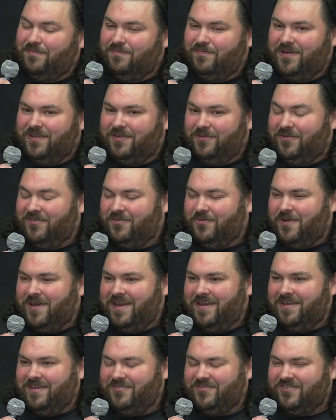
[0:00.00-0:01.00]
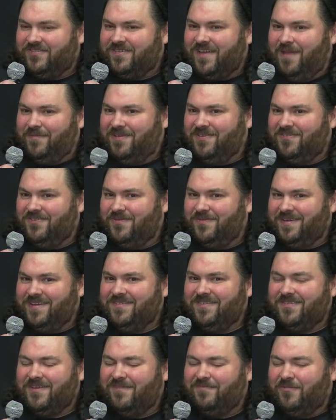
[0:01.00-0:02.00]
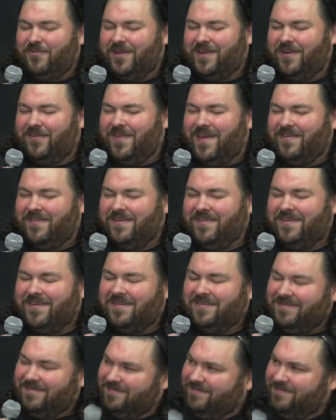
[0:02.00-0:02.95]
But there is a way. It's just time consuming, so I've been working on that lately.